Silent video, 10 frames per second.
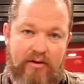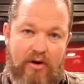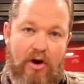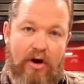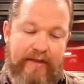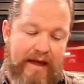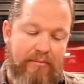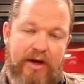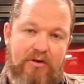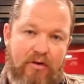on that
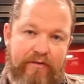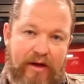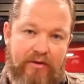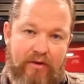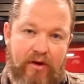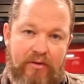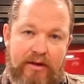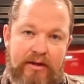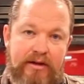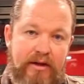micro
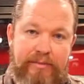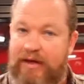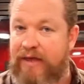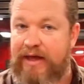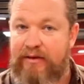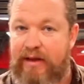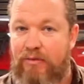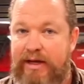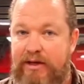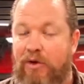Velcro. The big thing that
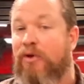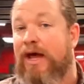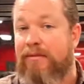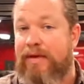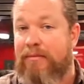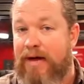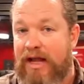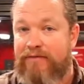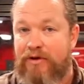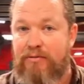we don't like about
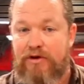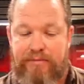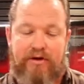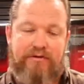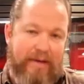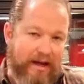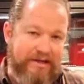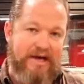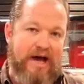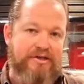Molly for the most part is
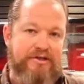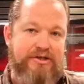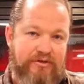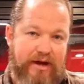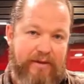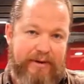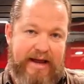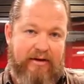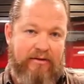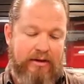Molly's constantly straight up and
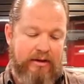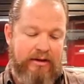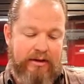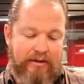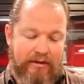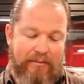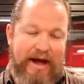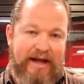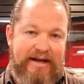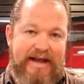down. The
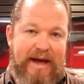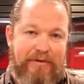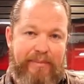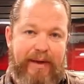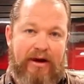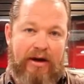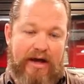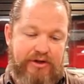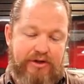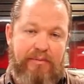Molly adapter pen
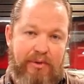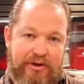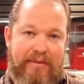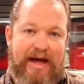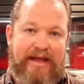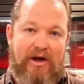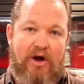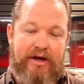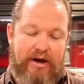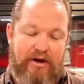allows you to put the Molly
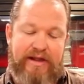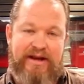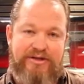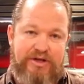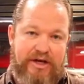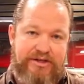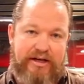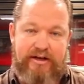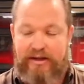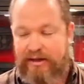on here and then adjust it.
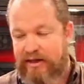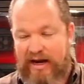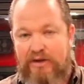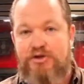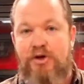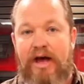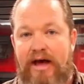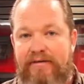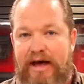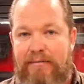And I'll show you
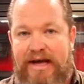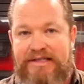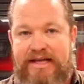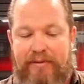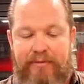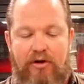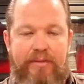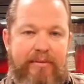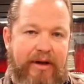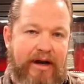how I've got mine set up a little
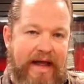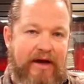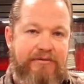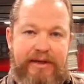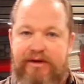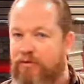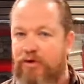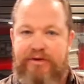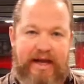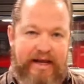bit, but it allows me to
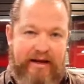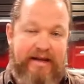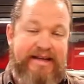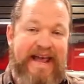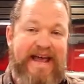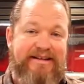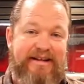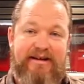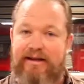rotate it and cant it